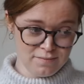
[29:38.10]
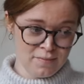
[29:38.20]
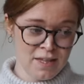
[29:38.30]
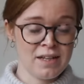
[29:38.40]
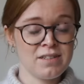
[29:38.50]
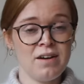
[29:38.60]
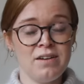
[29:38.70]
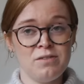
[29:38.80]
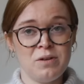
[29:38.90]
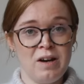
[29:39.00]
that's
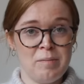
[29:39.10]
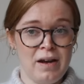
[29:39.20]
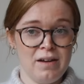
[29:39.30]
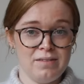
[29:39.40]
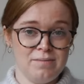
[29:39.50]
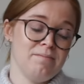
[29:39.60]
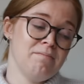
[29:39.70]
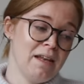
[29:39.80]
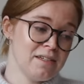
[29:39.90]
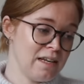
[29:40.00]
kind of where I'm at
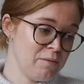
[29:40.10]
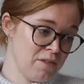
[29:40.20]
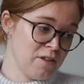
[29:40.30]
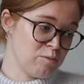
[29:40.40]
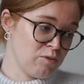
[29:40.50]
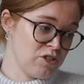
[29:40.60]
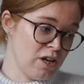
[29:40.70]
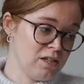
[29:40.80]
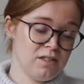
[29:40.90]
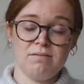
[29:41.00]
mentally with this
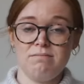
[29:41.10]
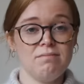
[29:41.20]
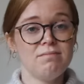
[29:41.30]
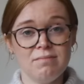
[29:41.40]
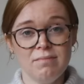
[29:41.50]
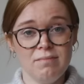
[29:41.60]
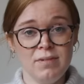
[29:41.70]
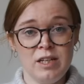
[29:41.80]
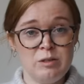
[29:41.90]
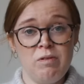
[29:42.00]
project.
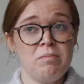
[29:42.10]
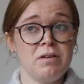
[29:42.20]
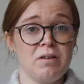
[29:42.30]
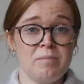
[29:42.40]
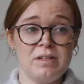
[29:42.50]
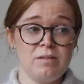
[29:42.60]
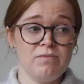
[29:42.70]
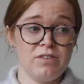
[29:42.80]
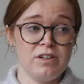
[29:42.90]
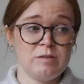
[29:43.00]
It's probably not going to be done
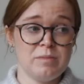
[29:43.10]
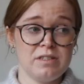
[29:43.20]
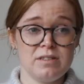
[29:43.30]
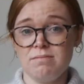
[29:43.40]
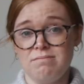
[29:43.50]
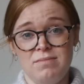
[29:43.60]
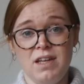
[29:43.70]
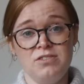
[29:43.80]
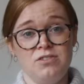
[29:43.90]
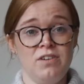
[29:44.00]
for Christmas.
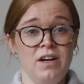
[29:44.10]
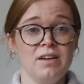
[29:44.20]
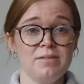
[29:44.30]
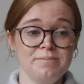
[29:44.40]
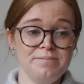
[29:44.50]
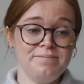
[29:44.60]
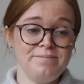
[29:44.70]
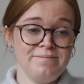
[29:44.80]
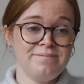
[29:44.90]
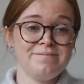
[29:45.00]
That's all right.
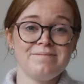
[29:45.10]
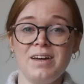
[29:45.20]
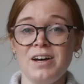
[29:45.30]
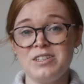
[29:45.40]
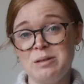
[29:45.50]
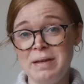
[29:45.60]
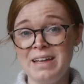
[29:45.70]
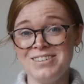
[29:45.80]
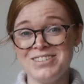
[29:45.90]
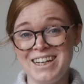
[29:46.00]
I see Pete
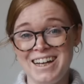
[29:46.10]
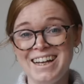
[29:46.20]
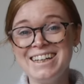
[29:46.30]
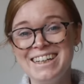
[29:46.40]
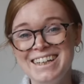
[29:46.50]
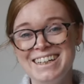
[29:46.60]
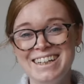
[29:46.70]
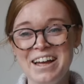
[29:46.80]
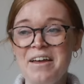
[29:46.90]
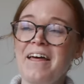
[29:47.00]
every day.
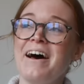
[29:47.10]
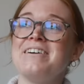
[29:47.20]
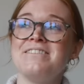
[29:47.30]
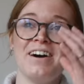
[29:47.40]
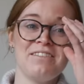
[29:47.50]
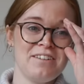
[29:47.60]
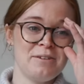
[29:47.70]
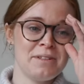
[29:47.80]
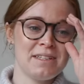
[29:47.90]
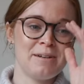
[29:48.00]
I'd rather it
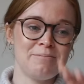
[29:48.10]
was